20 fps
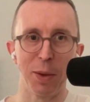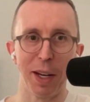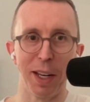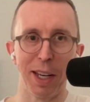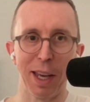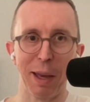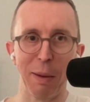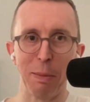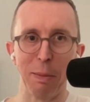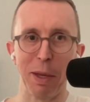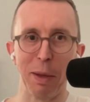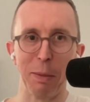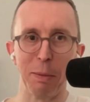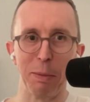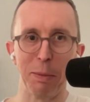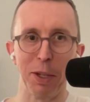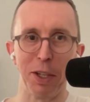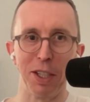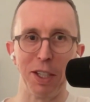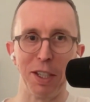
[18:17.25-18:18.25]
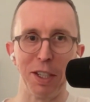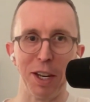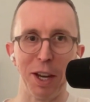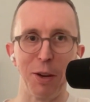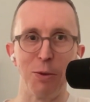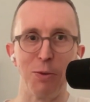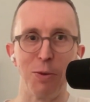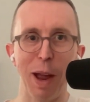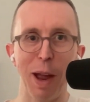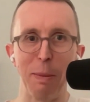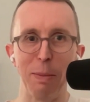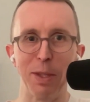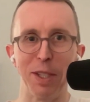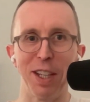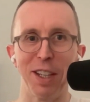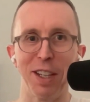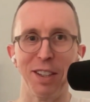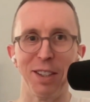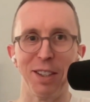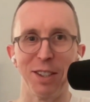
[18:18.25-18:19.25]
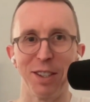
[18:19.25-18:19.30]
I kept being bloody no reps in